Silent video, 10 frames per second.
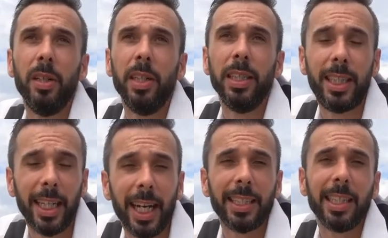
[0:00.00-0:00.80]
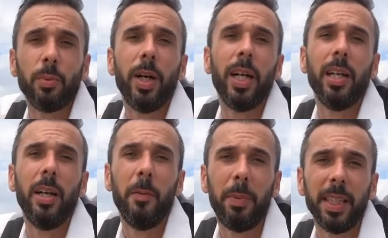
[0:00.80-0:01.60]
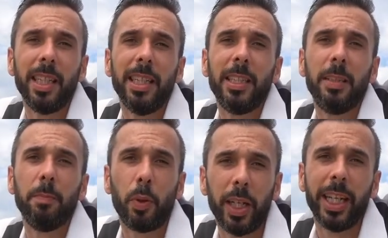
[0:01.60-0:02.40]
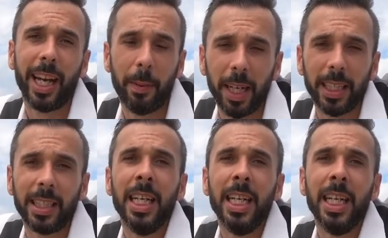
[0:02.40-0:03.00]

She has as well a business predicament.